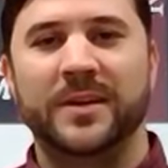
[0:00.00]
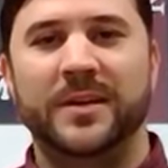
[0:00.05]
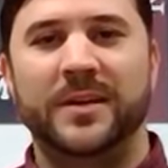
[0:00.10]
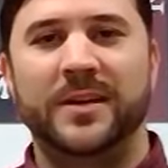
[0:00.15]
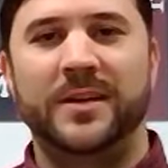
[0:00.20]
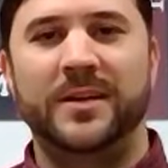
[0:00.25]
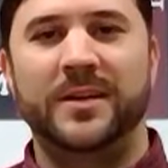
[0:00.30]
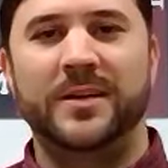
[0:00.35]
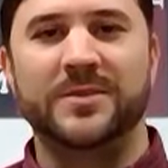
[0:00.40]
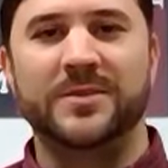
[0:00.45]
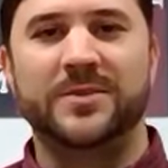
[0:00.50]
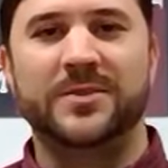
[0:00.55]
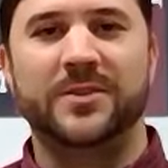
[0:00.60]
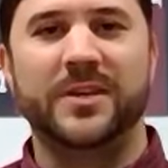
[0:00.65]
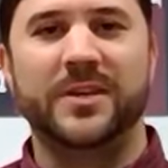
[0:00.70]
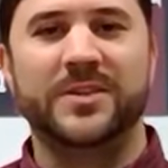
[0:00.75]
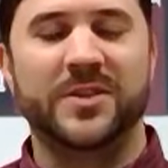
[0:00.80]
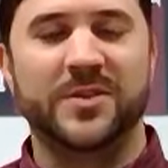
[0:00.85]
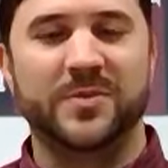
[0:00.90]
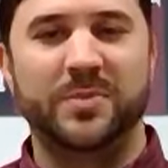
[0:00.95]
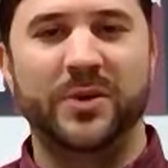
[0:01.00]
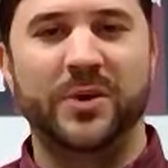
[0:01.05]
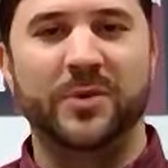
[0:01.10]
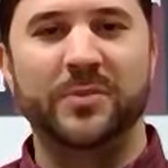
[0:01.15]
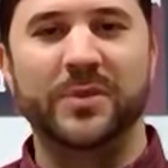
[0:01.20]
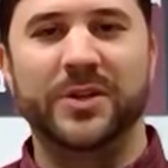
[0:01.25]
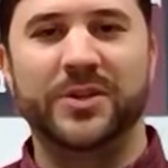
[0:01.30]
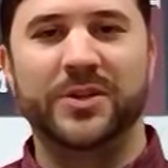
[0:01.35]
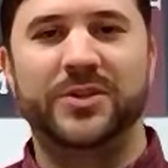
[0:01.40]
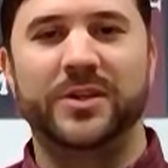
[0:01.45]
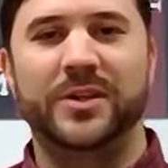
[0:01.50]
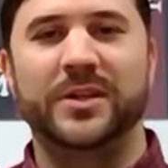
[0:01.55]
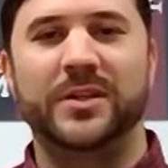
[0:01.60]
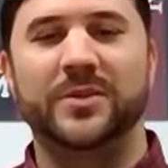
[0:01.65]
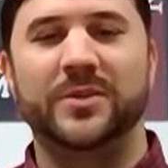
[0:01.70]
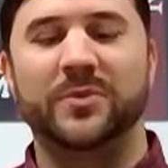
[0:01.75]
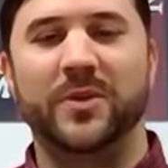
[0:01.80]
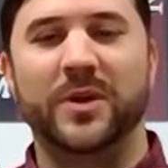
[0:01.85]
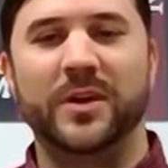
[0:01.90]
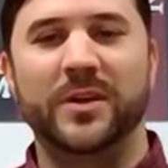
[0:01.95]
So yes, as Bill
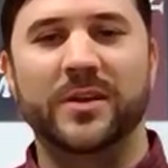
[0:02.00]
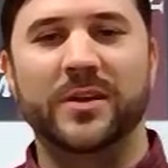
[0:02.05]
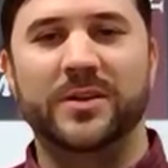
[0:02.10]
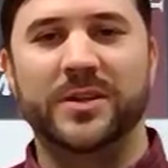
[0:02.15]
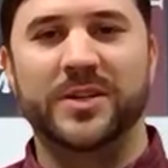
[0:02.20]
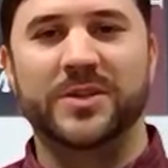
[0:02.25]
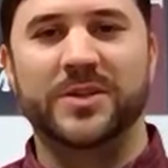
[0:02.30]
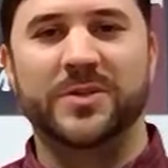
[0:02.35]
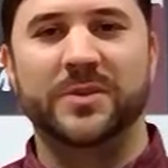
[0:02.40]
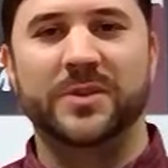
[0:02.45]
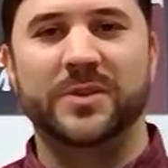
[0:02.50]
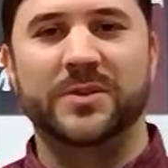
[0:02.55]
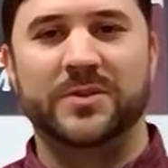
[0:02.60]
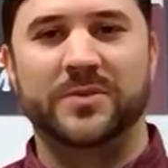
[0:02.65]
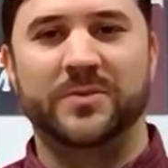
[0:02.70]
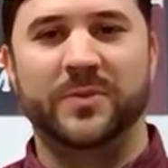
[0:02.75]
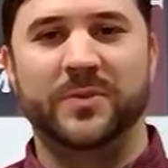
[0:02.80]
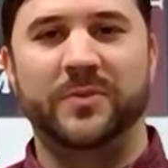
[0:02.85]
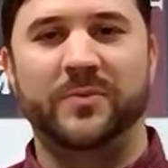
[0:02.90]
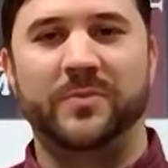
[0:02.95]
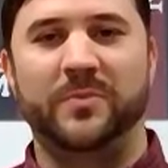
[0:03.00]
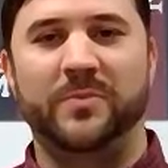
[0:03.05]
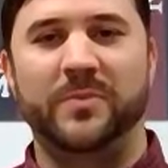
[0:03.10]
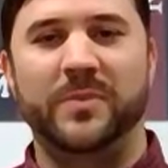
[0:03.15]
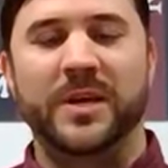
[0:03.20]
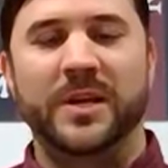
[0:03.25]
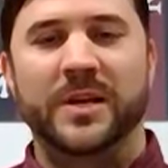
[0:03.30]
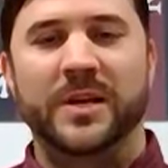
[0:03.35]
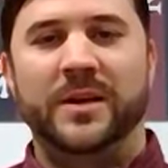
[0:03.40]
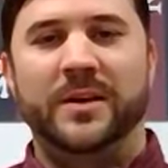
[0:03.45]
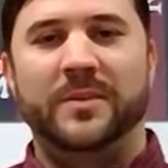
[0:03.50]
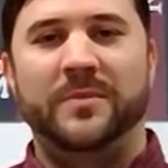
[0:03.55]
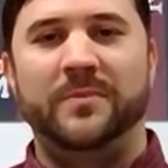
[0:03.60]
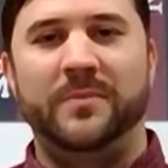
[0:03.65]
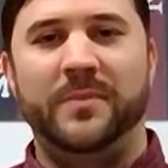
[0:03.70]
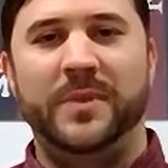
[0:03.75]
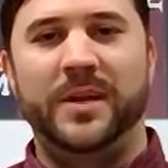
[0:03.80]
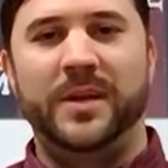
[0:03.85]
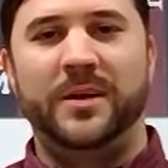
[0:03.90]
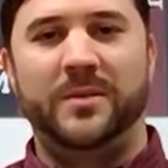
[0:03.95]
mentioned, one of the adjustments we
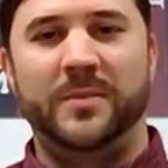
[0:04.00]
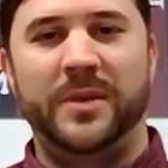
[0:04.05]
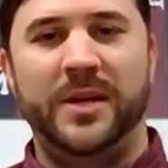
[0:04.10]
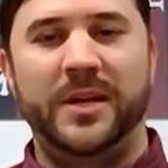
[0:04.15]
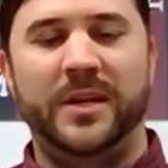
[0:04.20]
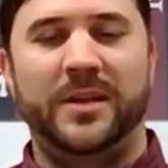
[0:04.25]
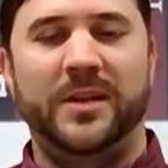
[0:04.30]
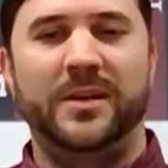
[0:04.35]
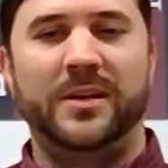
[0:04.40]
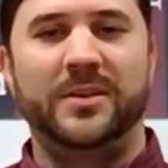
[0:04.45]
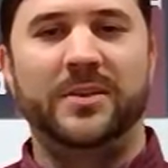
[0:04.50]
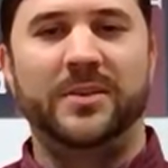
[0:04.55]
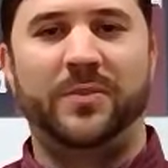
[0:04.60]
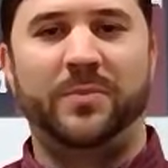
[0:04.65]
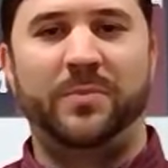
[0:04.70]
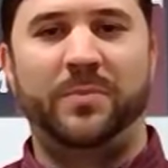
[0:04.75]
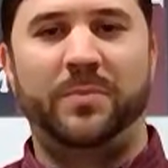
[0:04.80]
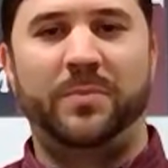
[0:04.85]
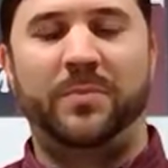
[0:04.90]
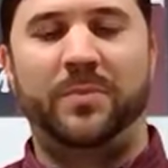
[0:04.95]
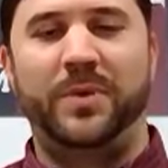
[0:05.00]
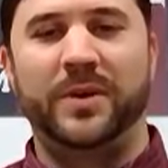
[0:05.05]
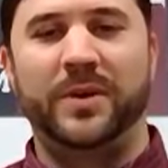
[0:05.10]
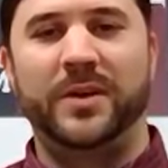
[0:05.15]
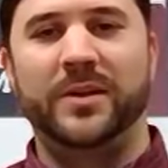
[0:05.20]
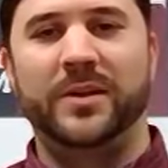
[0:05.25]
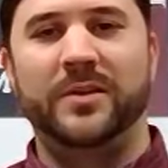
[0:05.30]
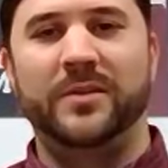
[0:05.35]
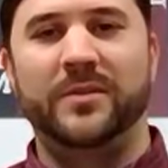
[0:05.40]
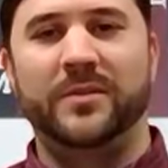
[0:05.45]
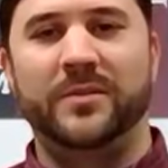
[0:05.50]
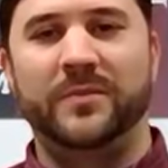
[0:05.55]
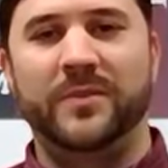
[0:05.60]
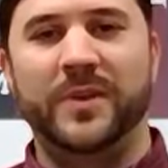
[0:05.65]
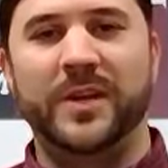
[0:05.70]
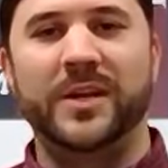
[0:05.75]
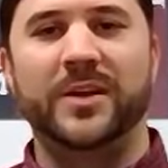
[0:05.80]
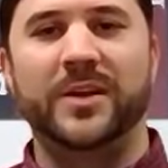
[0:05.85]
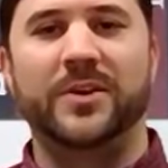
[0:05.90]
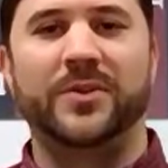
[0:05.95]
are making is putting
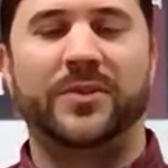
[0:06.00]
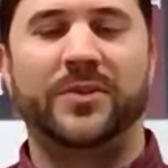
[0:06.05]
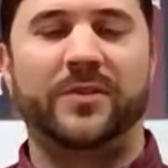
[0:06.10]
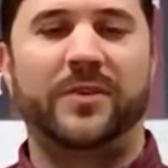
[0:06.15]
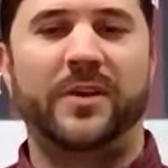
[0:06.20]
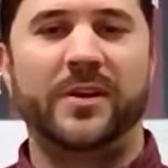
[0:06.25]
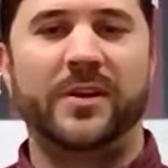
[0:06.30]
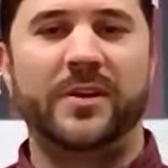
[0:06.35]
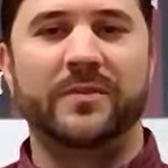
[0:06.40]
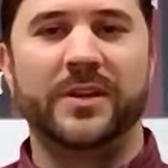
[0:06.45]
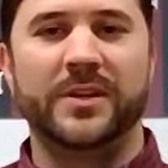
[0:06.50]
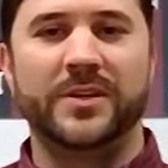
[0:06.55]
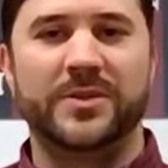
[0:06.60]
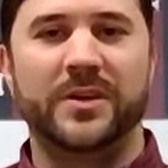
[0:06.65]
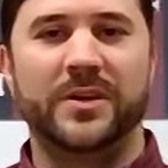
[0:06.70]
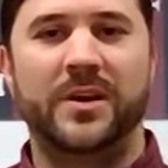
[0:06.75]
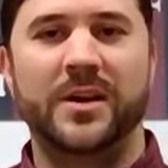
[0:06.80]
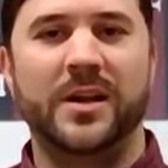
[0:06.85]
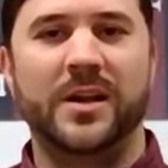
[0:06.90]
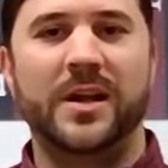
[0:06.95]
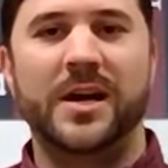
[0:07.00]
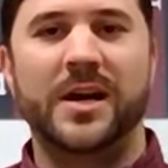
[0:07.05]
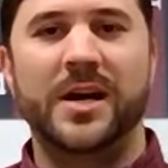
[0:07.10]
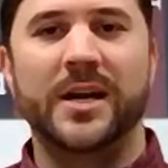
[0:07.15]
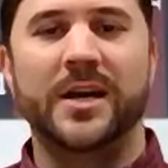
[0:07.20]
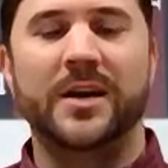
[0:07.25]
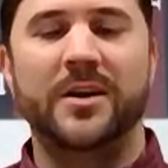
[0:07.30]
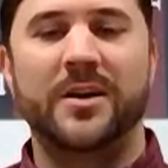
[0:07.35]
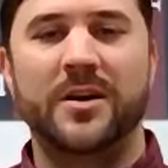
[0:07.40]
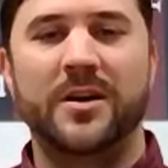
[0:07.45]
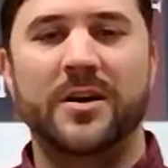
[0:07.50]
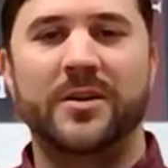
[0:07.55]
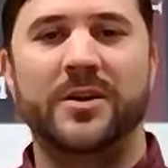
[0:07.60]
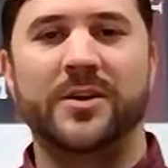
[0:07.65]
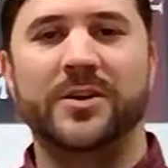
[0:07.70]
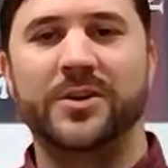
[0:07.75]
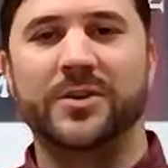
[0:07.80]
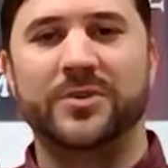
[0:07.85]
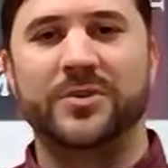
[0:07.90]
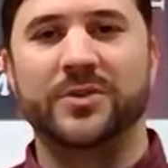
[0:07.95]
videos of our events online on our
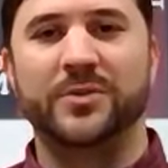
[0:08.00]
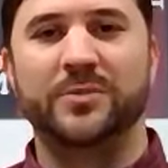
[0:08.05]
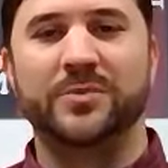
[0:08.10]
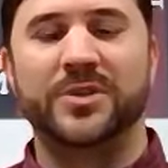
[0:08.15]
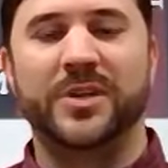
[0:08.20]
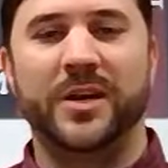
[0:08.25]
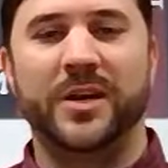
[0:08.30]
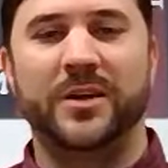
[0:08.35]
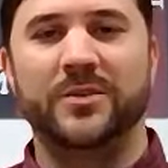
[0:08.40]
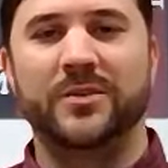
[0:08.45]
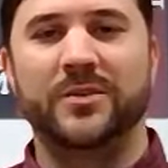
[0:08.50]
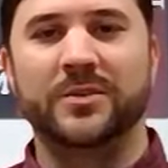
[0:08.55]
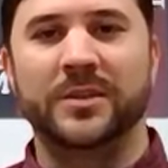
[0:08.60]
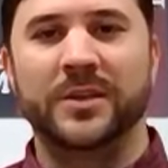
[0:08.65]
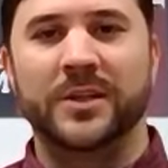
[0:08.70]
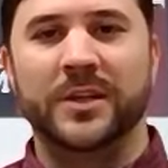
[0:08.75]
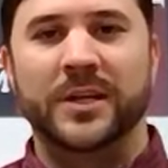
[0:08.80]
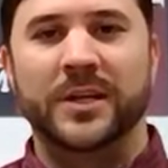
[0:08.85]
YouTube channel.